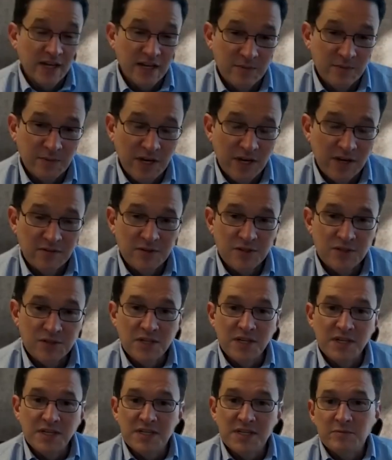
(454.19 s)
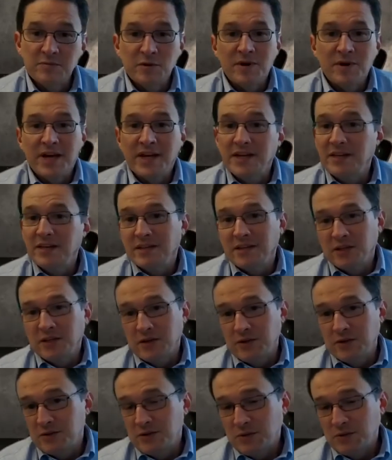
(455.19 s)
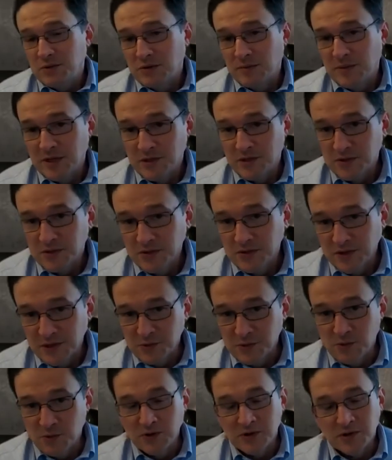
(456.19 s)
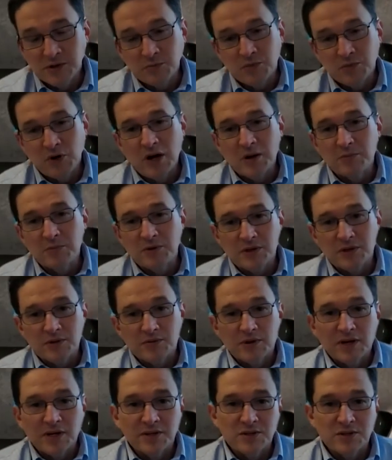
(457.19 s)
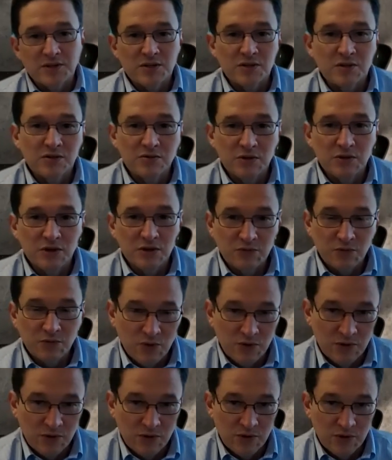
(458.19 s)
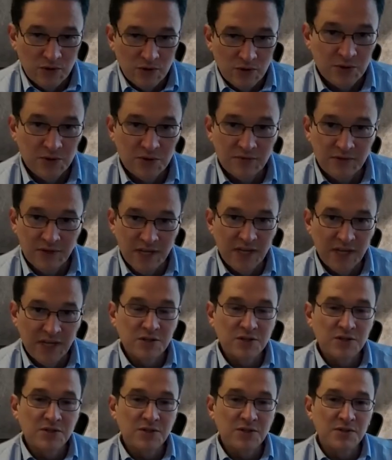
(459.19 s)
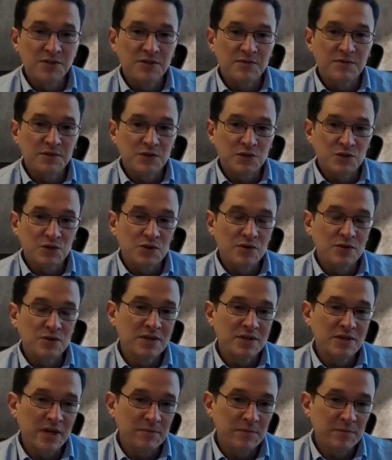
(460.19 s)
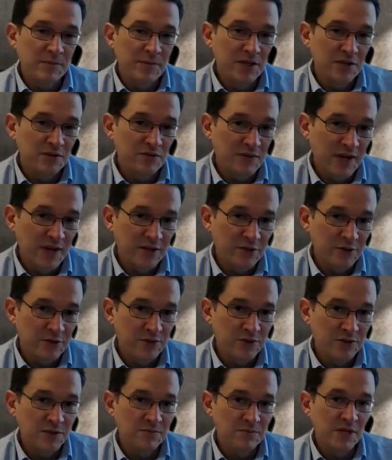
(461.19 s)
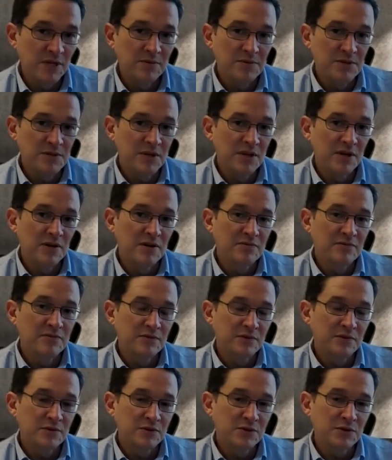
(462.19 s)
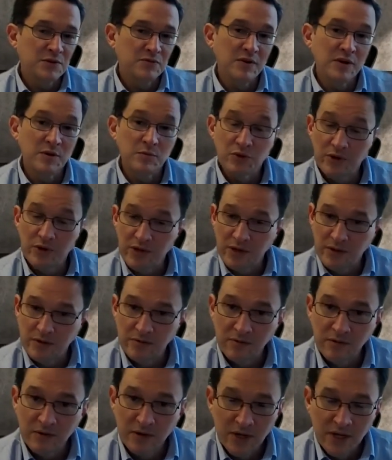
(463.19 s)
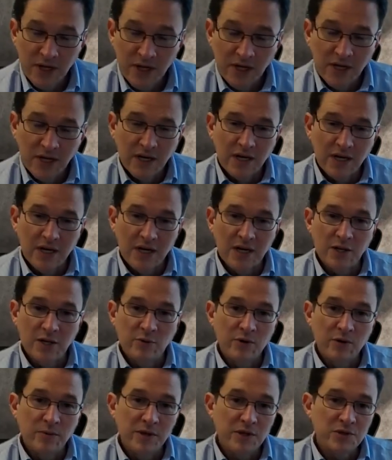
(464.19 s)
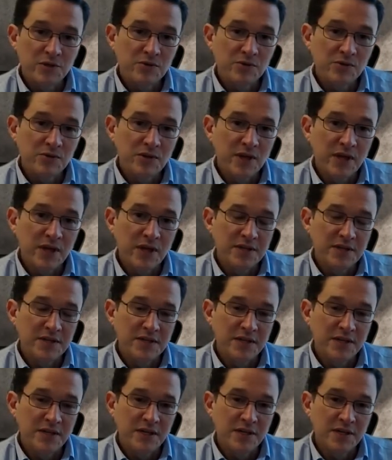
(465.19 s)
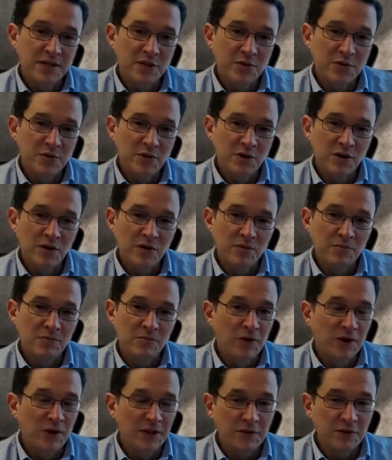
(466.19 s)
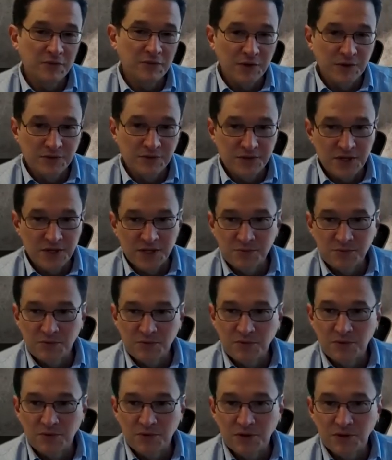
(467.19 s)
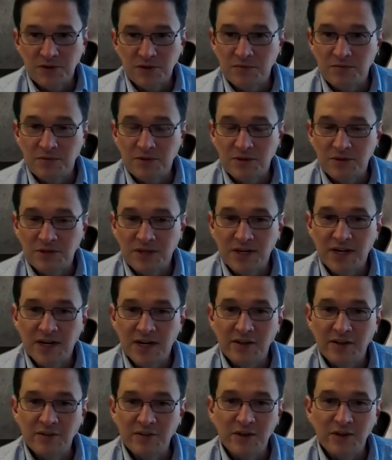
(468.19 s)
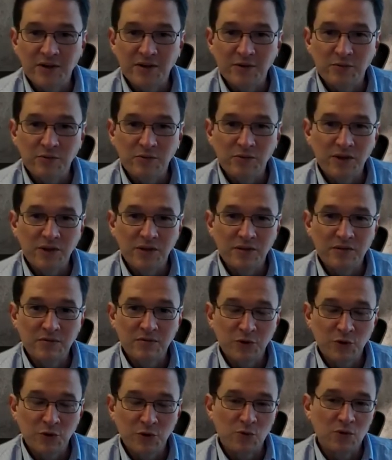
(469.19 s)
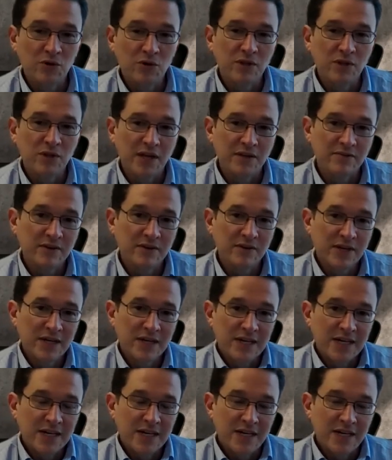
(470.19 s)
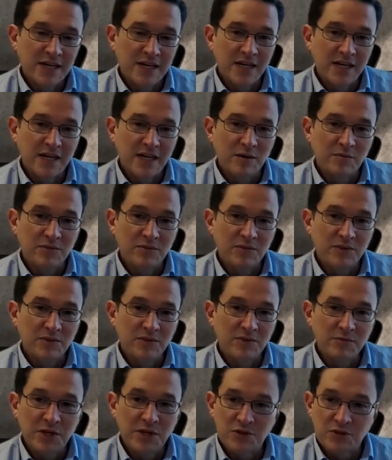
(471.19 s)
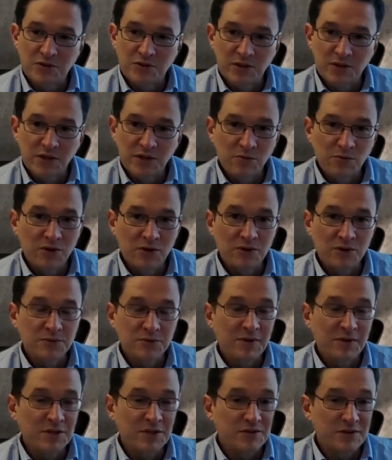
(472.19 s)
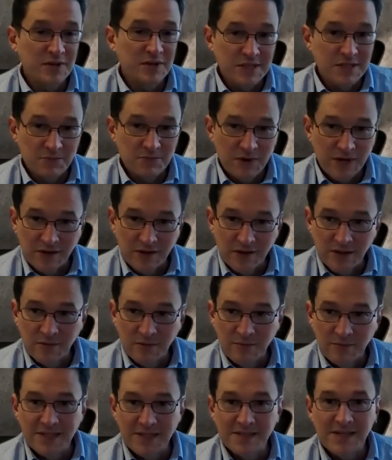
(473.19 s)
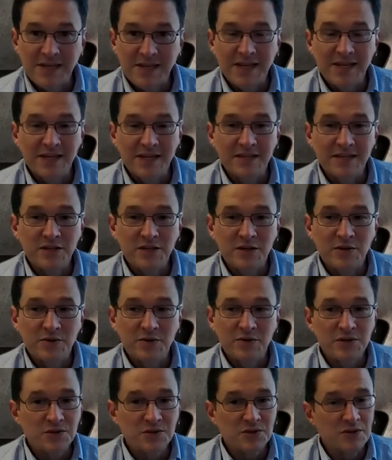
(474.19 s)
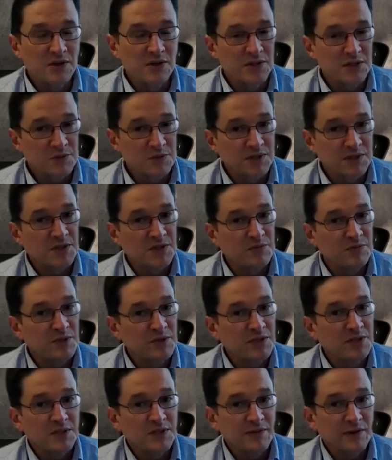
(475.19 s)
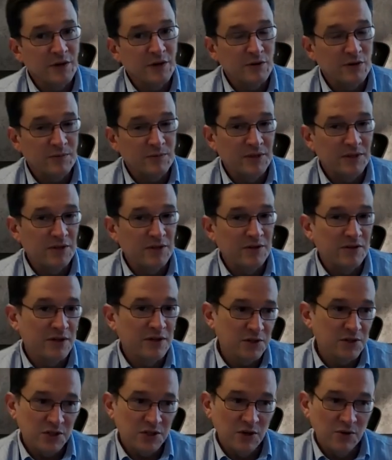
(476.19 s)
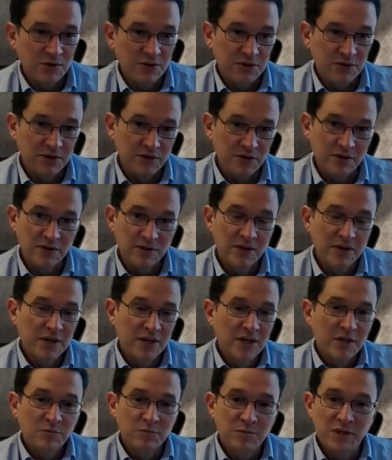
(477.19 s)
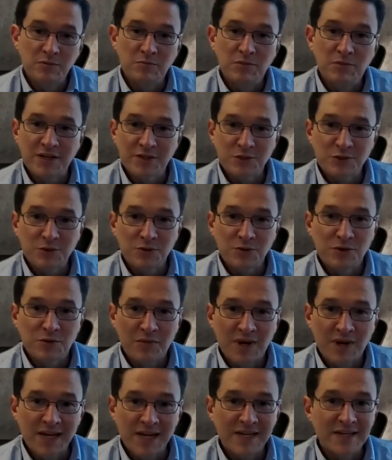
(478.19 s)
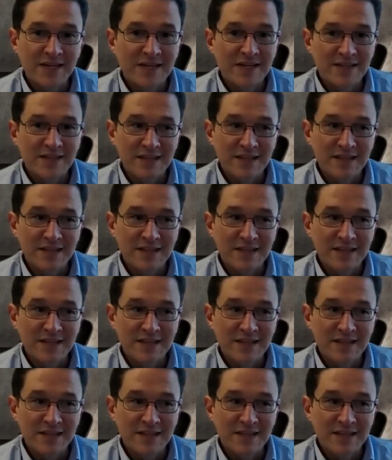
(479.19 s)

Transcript: I mean, obviously, anytime you buy anything used, you want to make sure that it's working properly, right? So look for certifications. If it's a certain type of manufacturer, sometimes they offer certified pre-owned. You want to make sure that you are running the field test before you get it out there in real world life. Make sure that it works. Make sure that it's regularly maintained. These are expensive pieces of equipment. You're not just going to your big box store and buying it.